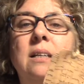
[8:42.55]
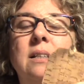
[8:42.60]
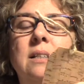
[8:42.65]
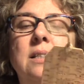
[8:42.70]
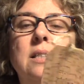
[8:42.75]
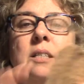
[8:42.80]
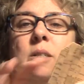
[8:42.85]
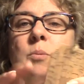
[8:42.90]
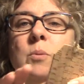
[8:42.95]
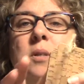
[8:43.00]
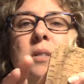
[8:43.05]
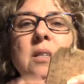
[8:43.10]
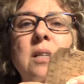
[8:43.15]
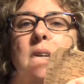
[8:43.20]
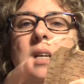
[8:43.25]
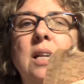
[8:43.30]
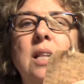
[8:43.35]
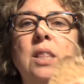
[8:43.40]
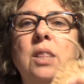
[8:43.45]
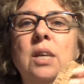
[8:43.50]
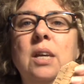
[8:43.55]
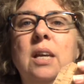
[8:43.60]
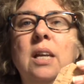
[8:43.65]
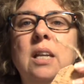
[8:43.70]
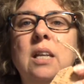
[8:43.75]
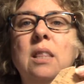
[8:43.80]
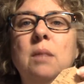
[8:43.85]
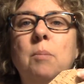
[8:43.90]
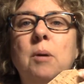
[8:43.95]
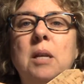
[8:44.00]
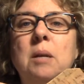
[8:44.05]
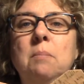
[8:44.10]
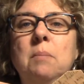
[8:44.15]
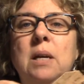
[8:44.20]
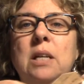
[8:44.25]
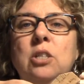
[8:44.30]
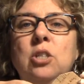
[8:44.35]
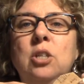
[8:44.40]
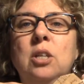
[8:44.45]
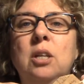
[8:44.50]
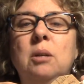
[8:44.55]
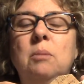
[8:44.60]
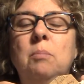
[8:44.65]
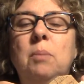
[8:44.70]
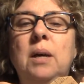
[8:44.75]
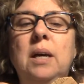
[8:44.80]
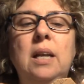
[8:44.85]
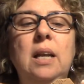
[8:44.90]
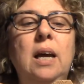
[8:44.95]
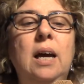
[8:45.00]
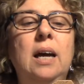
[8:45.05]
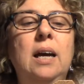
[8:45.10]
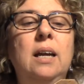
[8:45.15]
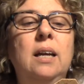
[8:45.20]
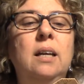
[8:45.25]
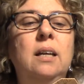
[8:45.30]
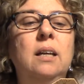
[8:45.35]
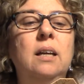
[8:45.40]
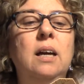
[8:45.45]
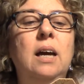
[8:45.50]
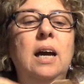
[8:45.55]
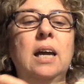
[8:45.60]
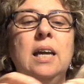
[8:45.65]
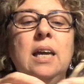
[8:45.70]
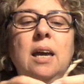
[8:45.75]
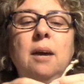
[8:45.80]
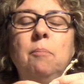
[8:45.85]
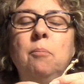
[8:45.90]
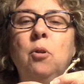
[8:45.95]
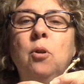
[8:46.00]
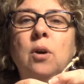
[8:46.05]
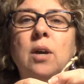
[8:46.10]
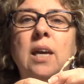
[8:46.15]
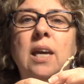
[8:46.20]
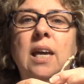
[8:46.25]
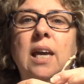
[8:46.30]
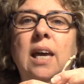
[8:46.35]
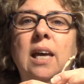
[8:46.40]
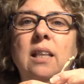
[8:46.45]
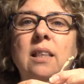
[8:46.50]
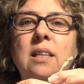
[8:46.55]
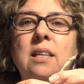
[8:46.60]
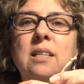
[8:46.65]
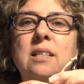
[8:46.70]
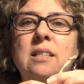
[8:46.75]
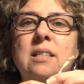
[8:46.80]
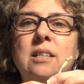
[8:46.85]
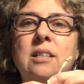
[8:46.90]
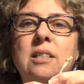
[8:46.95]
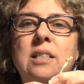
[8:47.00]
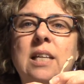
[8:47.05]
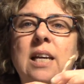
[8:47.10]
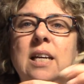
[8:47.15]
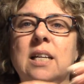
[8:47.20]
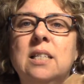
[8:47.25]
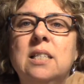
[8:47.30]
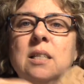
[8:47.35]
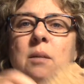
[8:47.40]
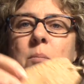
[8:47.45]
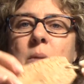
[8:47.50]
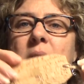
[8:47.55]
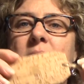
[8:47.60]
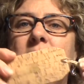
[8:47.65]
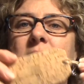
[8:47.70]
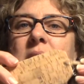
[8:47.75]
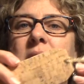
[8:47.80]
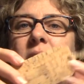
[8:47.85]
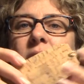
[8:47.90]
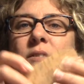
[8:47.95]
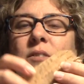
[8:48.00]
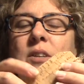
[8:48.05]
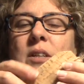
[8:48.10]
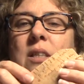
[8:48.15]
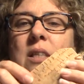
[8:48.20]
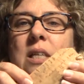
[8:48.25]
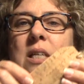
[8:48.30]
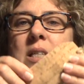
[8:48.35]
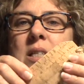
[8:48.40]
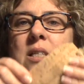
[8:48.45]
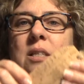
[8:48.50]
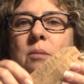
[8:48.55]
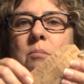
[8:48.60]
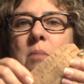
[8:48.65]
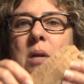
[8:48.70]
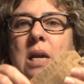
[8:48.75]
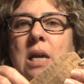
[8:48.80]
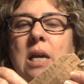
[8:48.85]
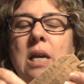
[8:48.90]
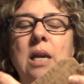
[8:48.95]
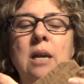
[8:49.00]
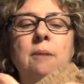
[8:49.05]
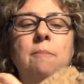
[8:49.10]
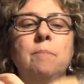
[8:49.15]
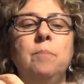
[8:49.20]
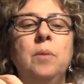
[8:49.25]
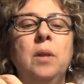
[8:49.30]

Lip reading: This wasn't anything anybody mentioned, but I kept looking at these little tags. Somebody had gifted these to me,